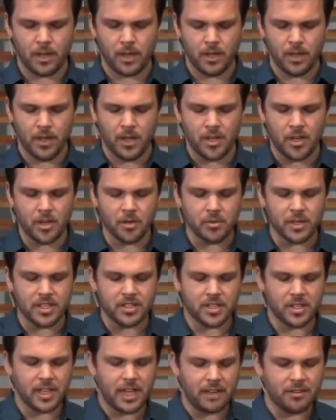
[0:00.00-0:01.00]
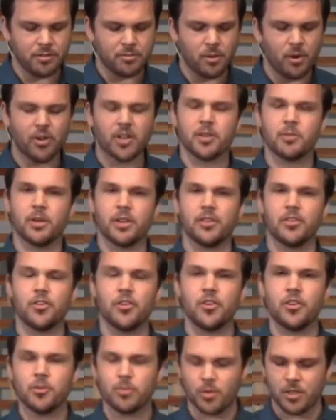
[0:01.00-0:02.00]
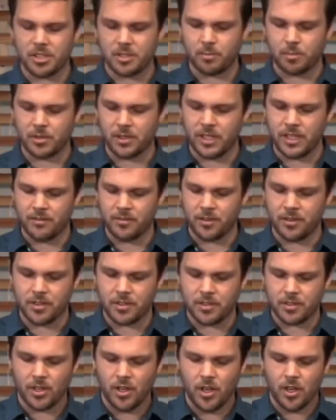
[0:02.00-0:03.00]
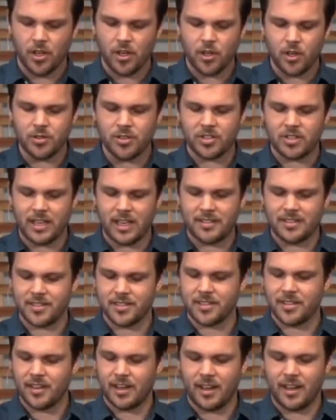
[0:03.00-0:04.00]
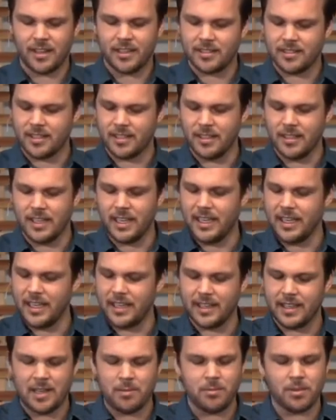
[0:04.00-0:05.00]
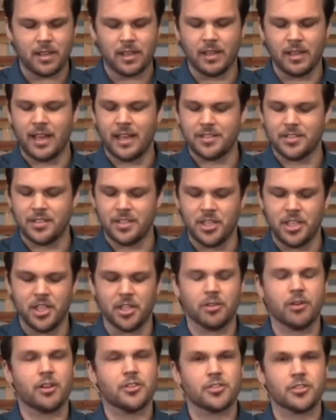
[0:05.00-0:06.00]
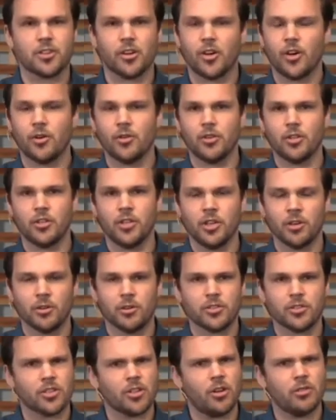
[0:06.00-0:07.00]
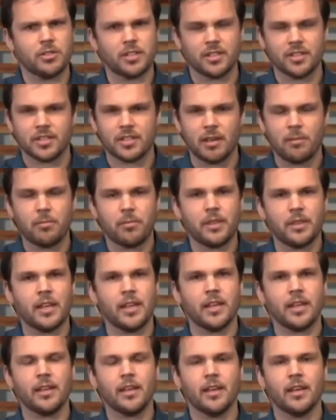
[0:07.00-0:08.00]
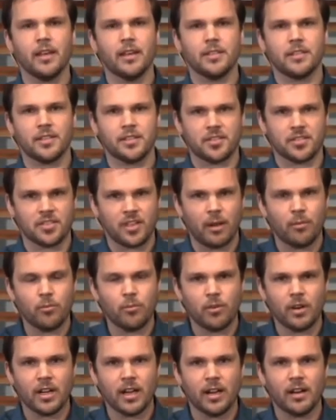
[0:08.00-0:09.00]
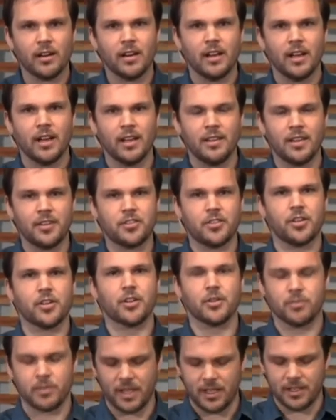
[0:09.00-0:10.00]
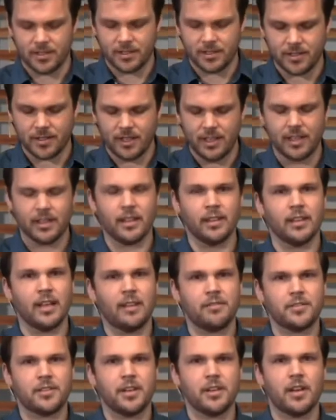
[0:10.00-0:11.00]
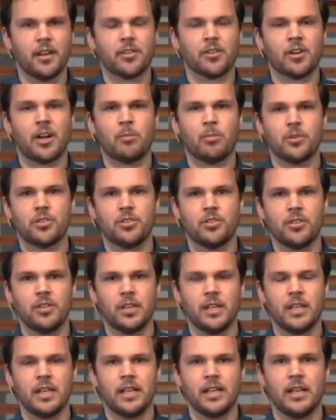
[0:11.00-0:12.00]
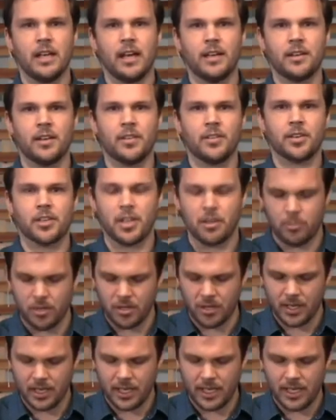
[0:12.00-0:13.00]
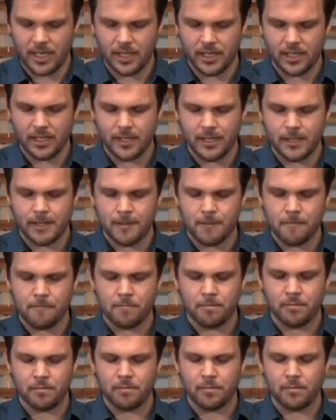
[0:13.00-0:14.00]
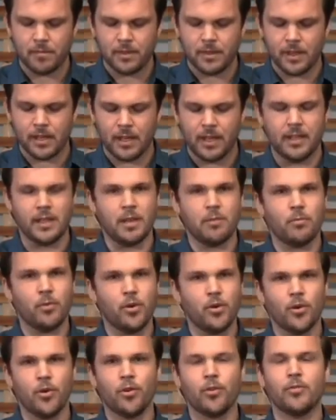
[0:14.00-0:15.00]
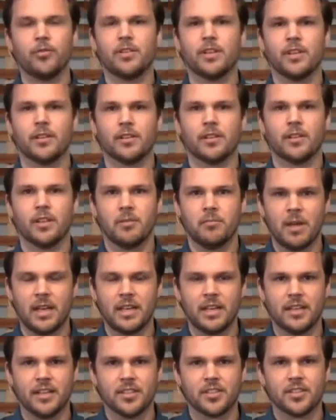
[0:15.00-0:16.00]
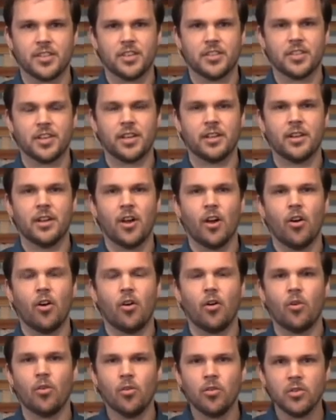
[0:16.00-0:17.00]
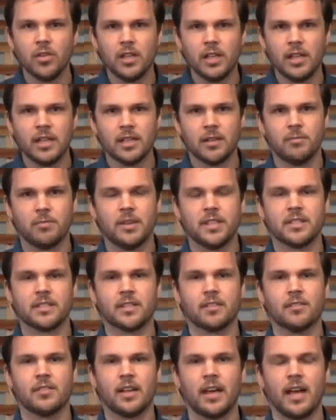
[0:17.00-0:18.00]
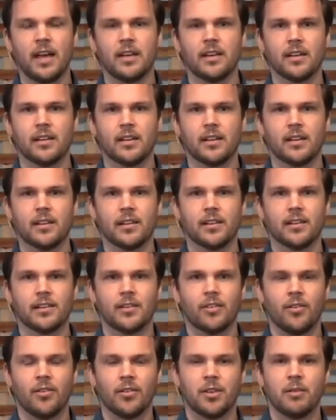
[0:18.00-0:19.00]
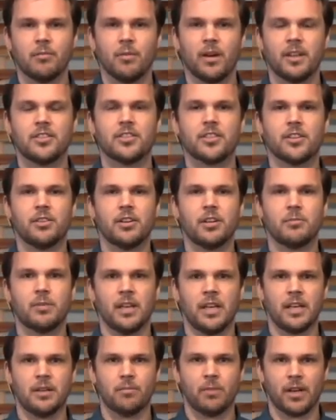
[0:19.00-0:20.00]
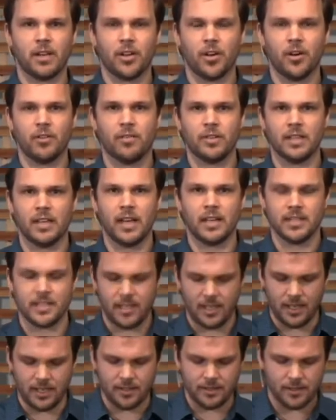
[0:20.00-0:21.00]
You know, recently I've spoken with numerous believers who sense God leading them in the last year or so, year or so to something, to somewhere, and they took a risk. They left another opportunity, another community, and they moved, they made a decision. Only in the midst of that only months ago to be hit by COVID 19.